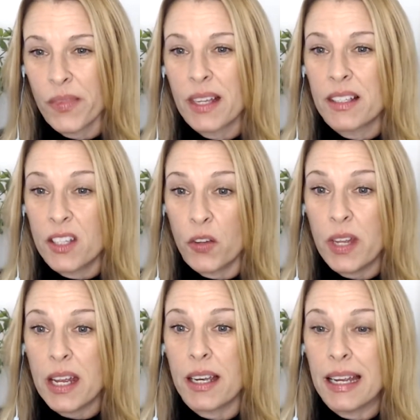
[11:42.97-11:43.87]
So
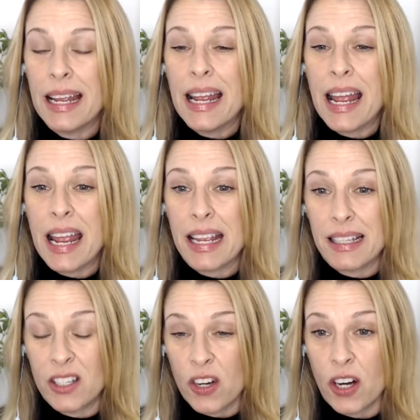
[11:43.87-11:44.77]
then it
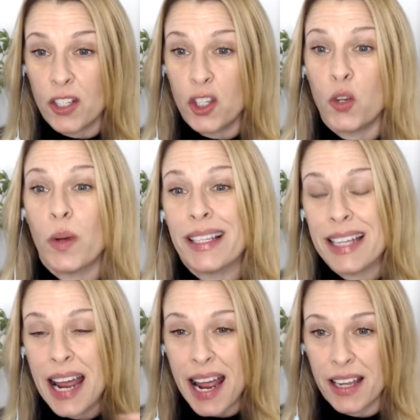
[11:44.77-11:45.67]
starts to
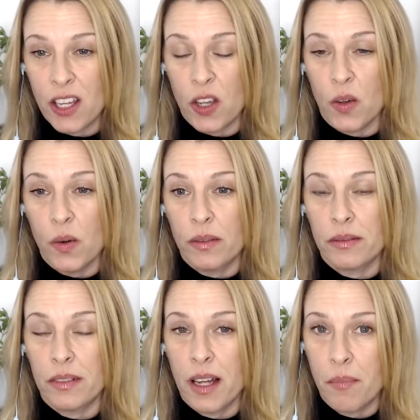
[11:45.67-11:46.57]
attack you.
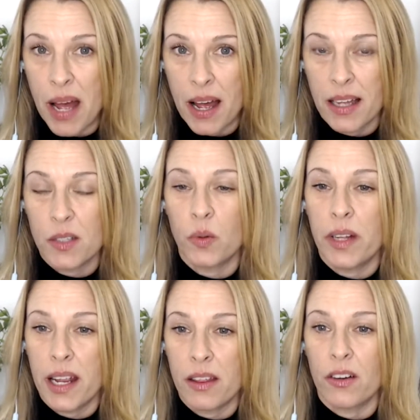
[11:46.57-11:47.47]
A mind will
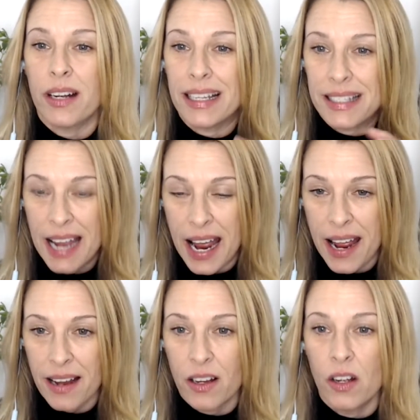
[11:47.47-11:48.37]
either
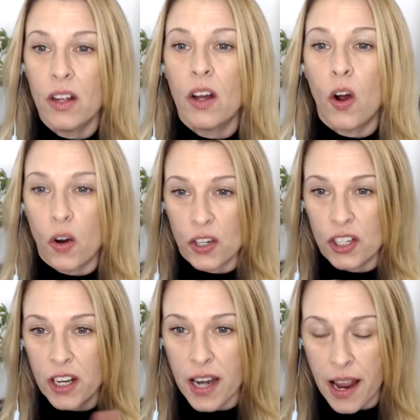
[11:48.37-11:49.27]
attack or
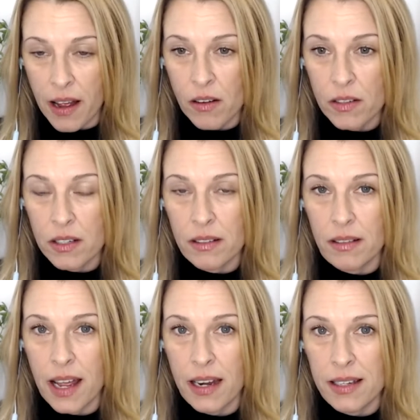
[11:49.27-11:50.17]
shut out.
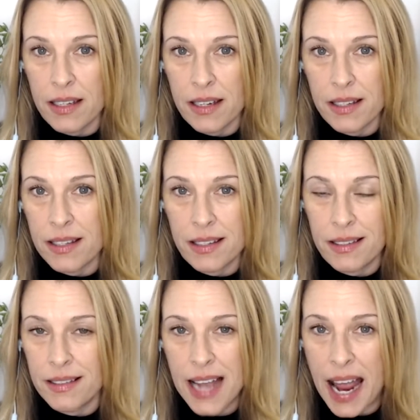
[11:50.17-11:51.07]
That is its
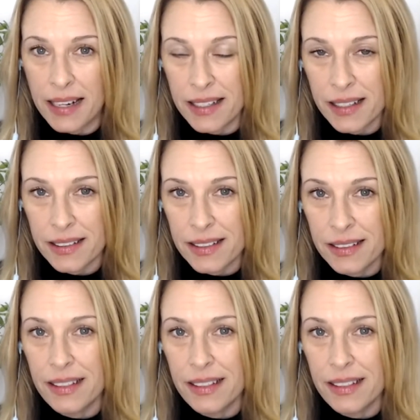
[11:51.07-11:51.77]
tactics.